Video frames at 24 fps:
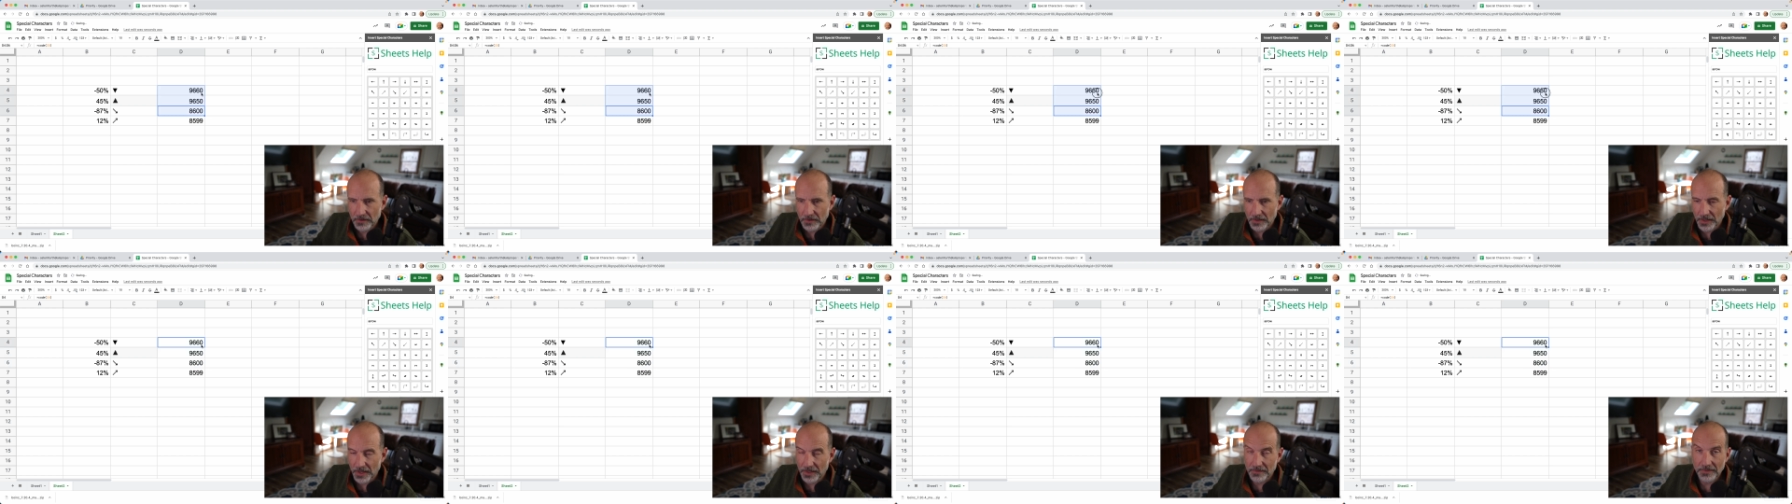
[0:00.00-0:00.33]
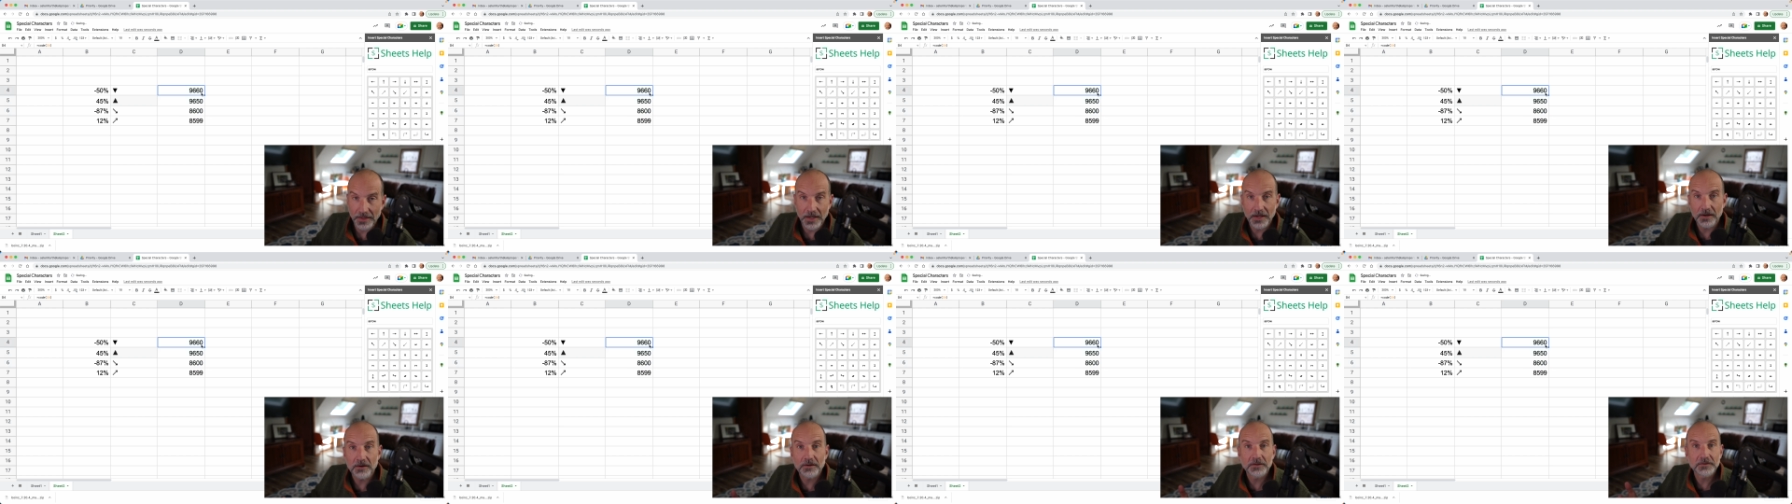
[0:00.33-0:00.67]
And
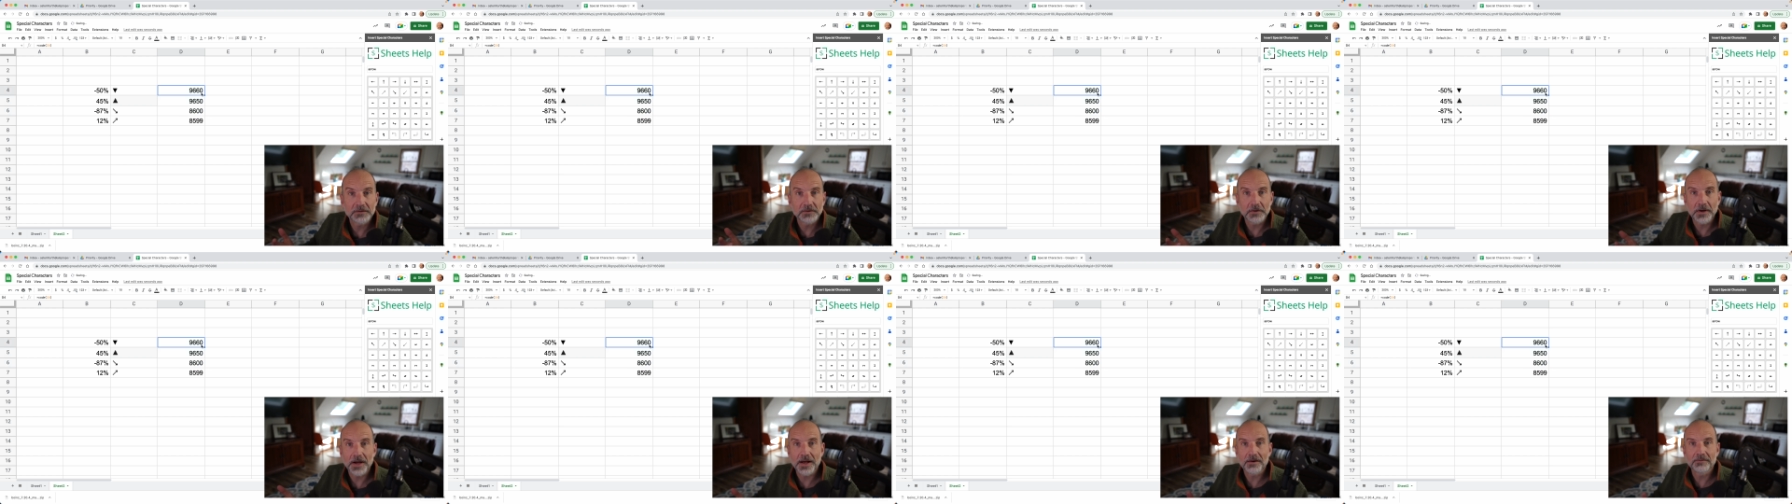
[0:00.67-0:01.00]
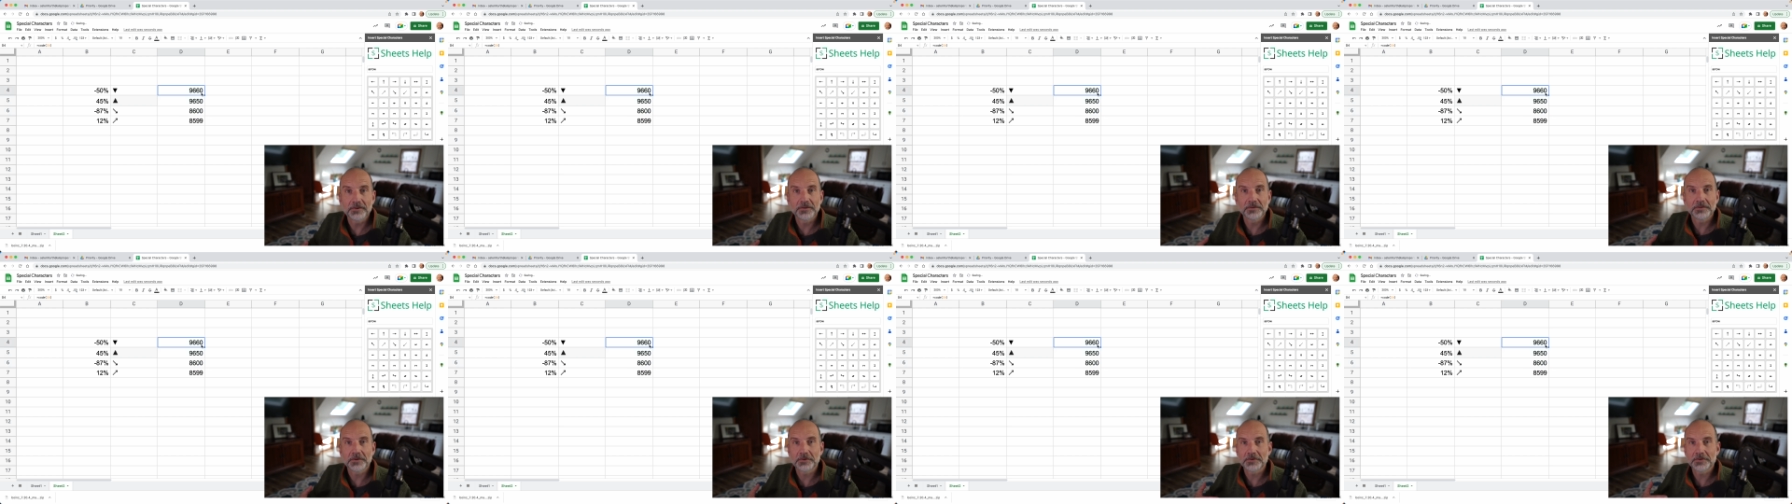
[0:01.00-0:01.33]
they also have
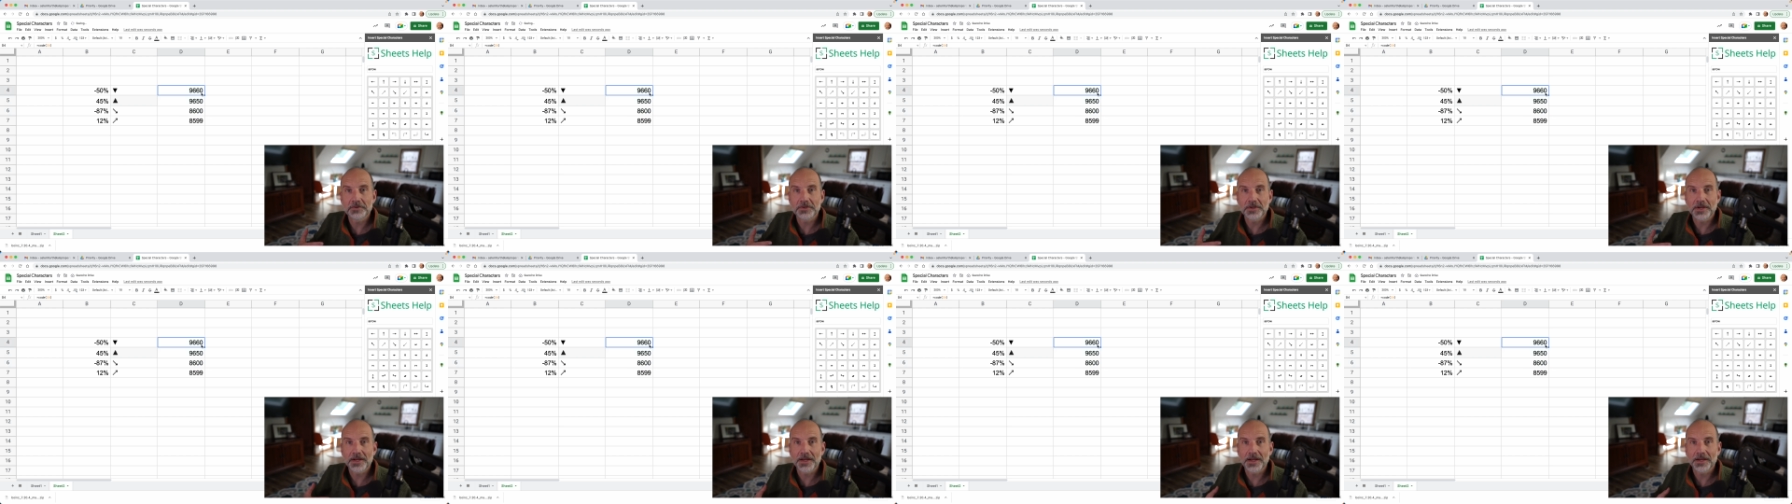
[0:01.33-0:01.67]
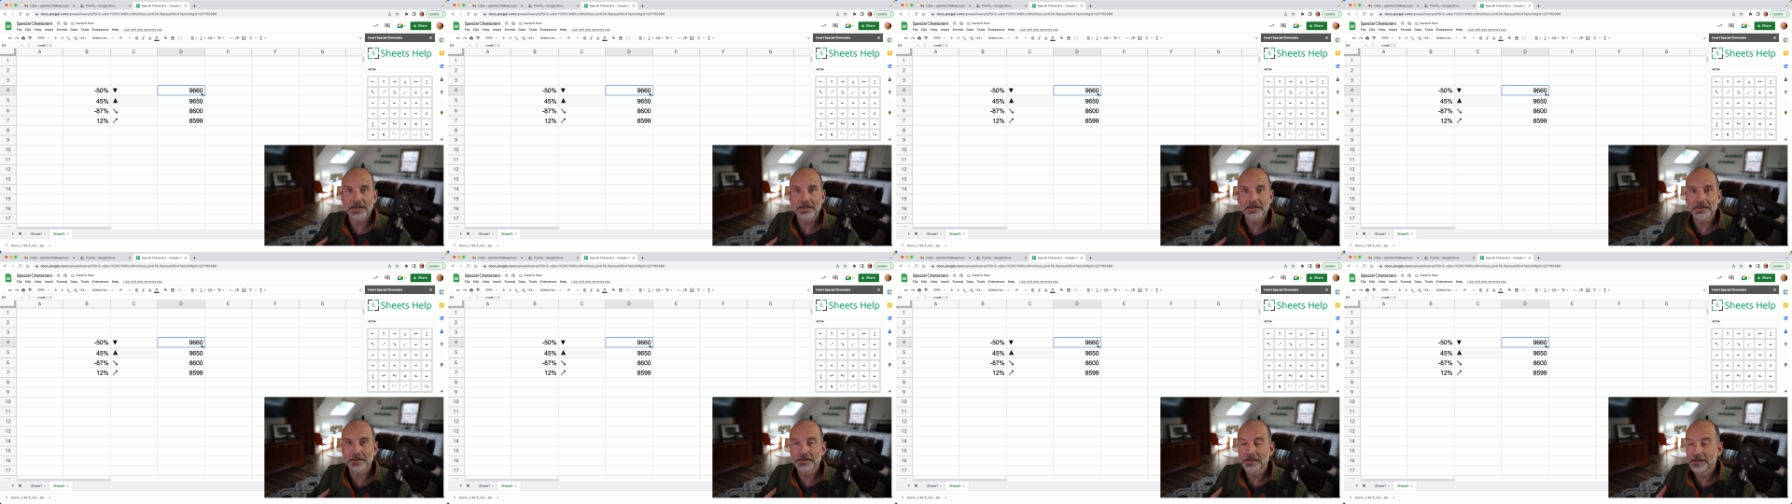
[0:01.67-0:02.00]

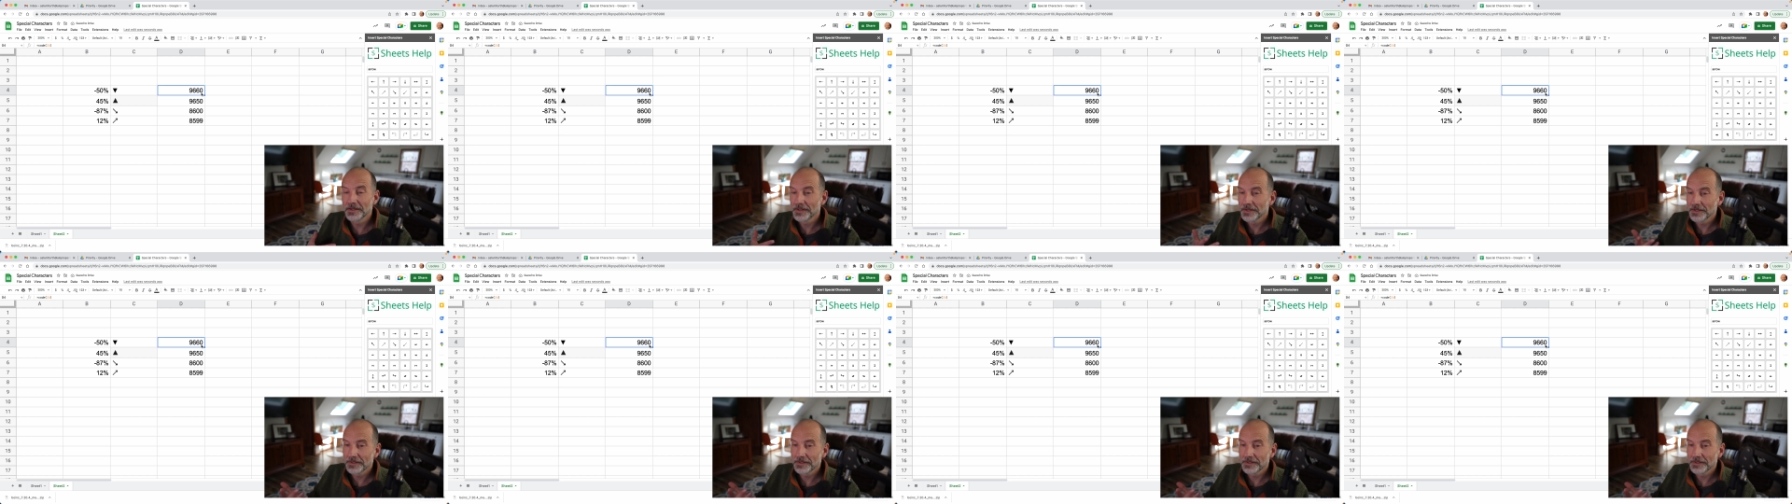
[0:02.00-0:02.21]
associated